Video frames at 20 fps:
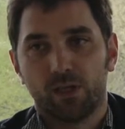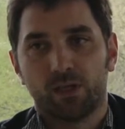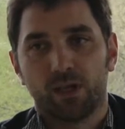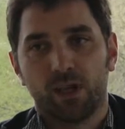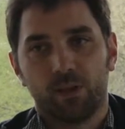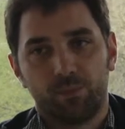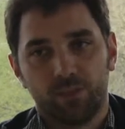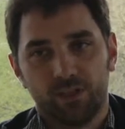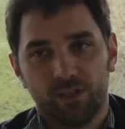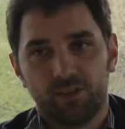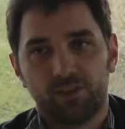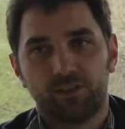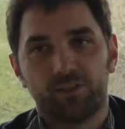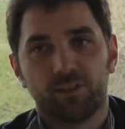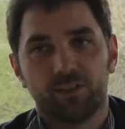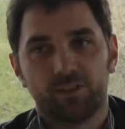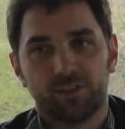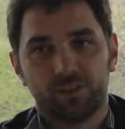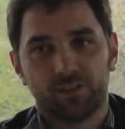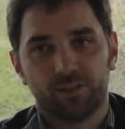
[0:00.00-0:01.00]

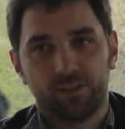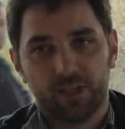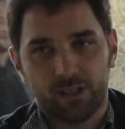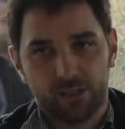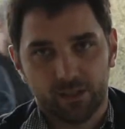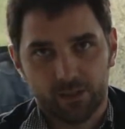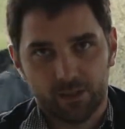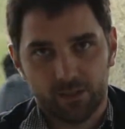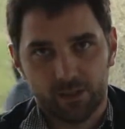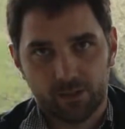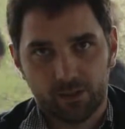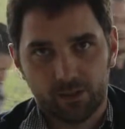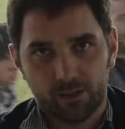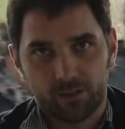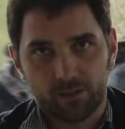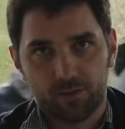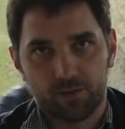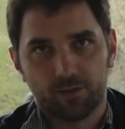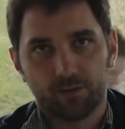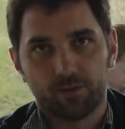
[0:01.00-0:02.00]
capitalistic
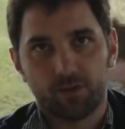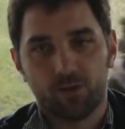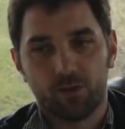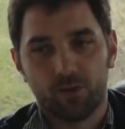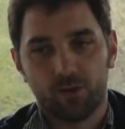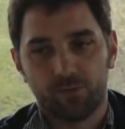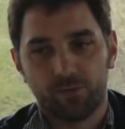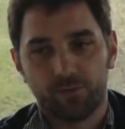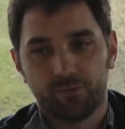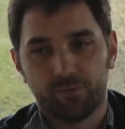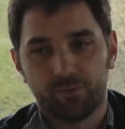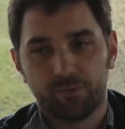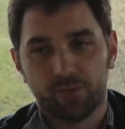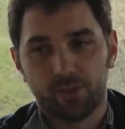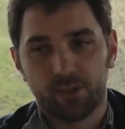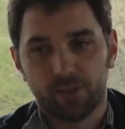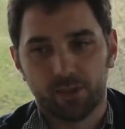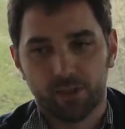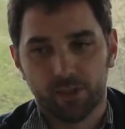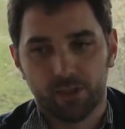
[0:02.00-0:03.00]
standards of
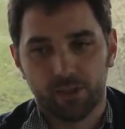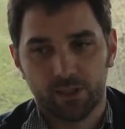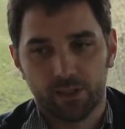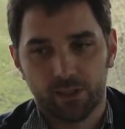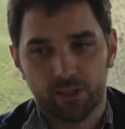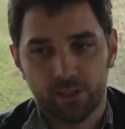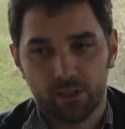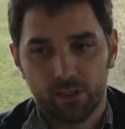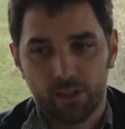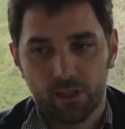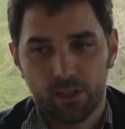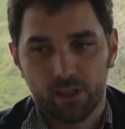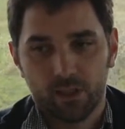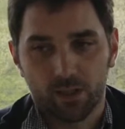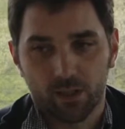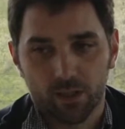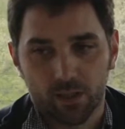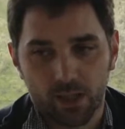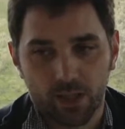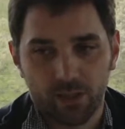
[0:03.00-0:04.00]
the
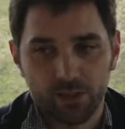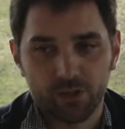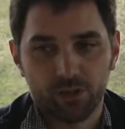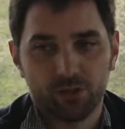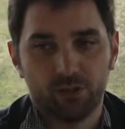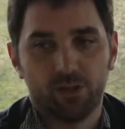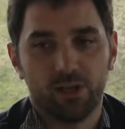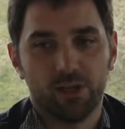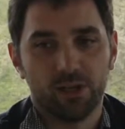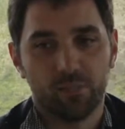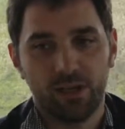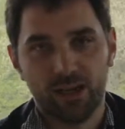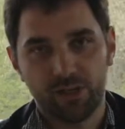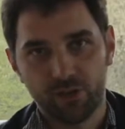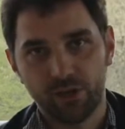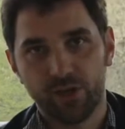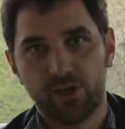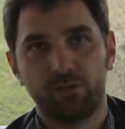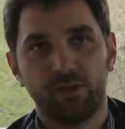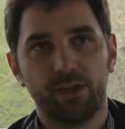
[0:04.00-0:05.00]
cultural
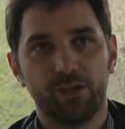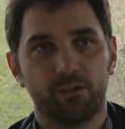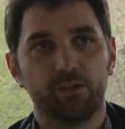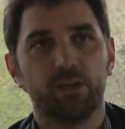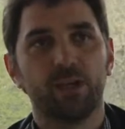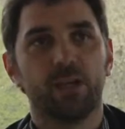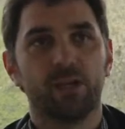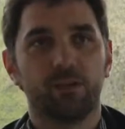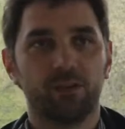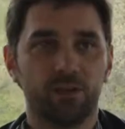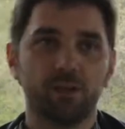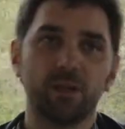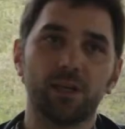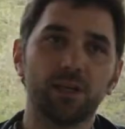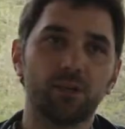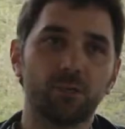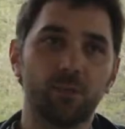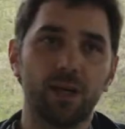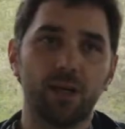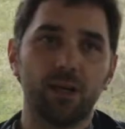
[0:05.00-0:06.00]
imaginary today. No? So
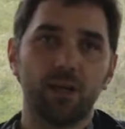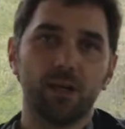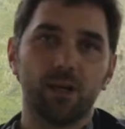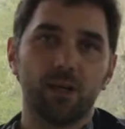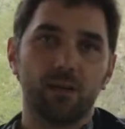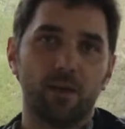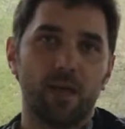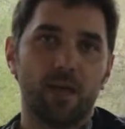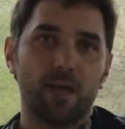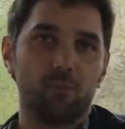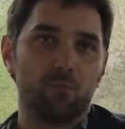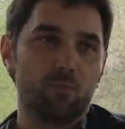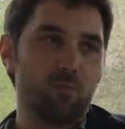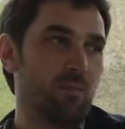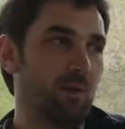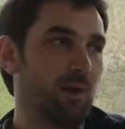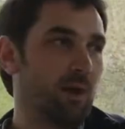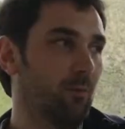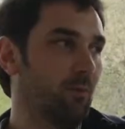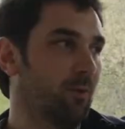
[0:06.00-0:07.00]
in a way,
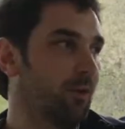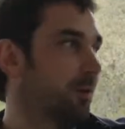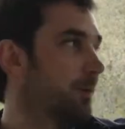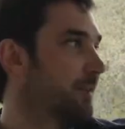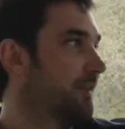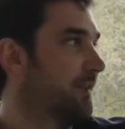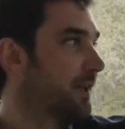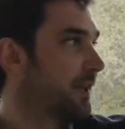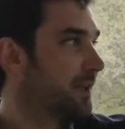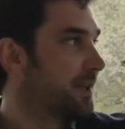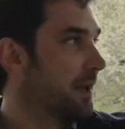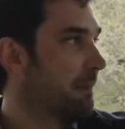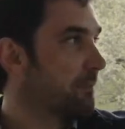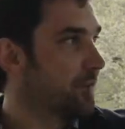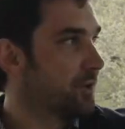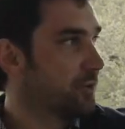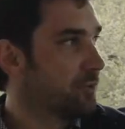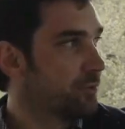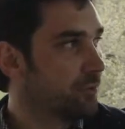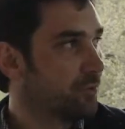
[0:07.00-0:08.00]
I would always
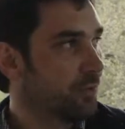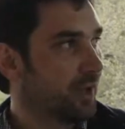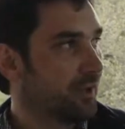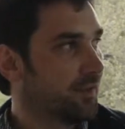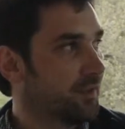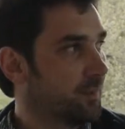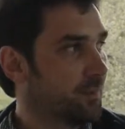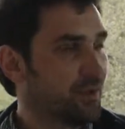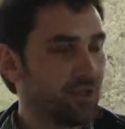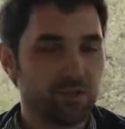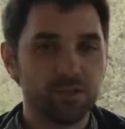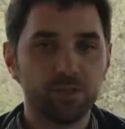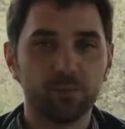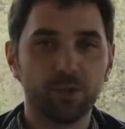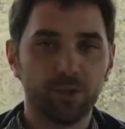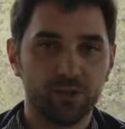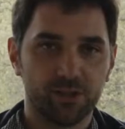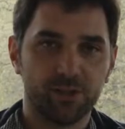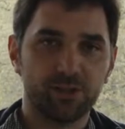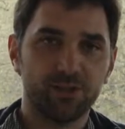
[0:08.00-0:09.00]
attempt to do exhibitions
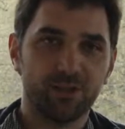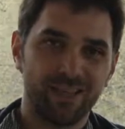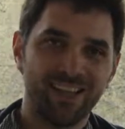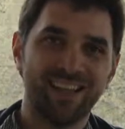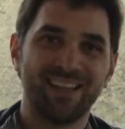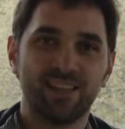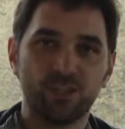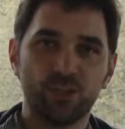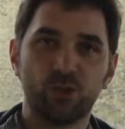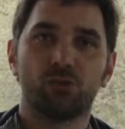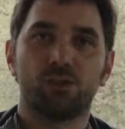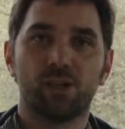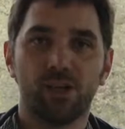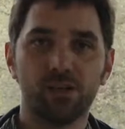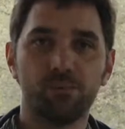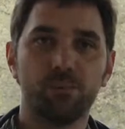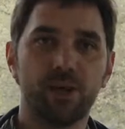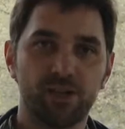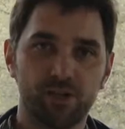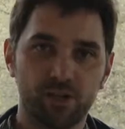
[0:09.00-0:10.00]
about the cultural
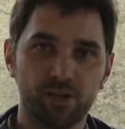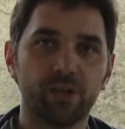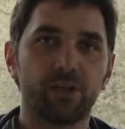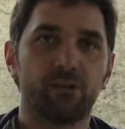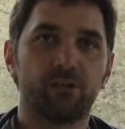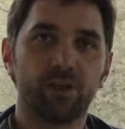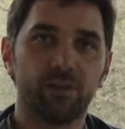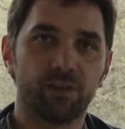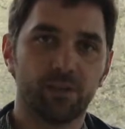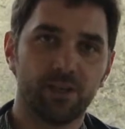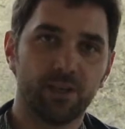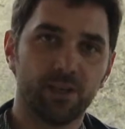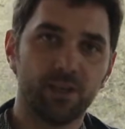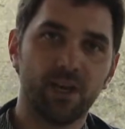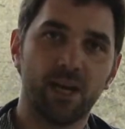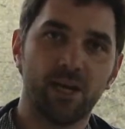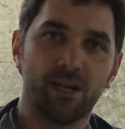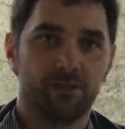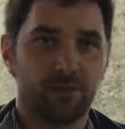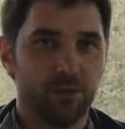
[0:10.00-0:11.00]
imaginaries, and
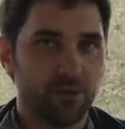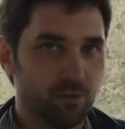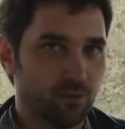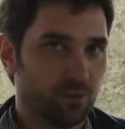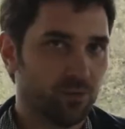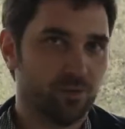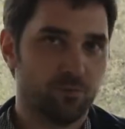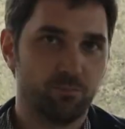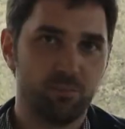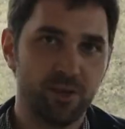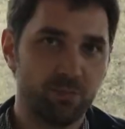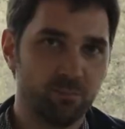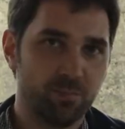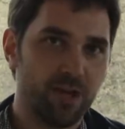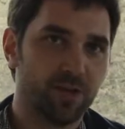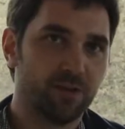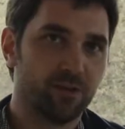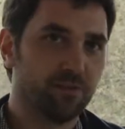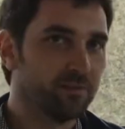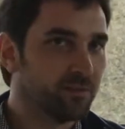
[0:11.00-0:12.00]
then anything could be
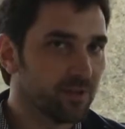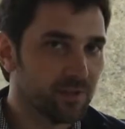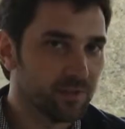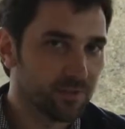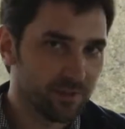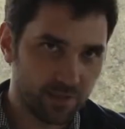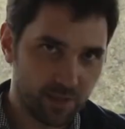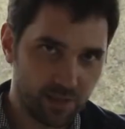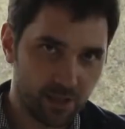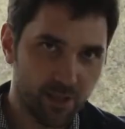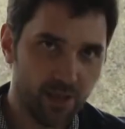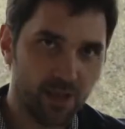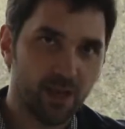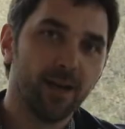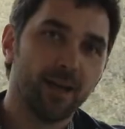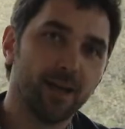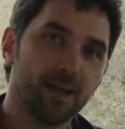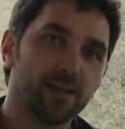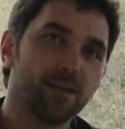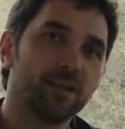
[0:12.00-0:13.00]
part of this.
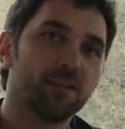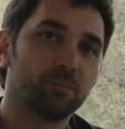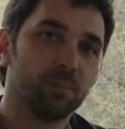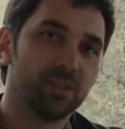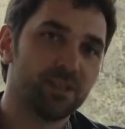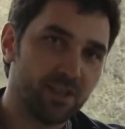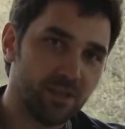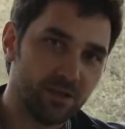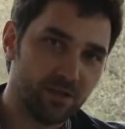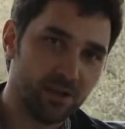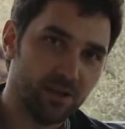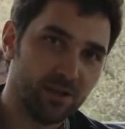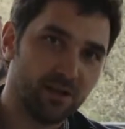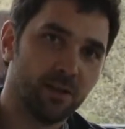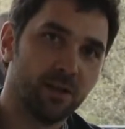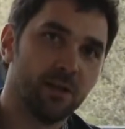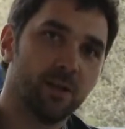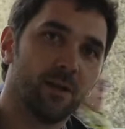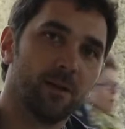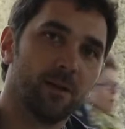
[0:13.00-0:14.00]
In this particular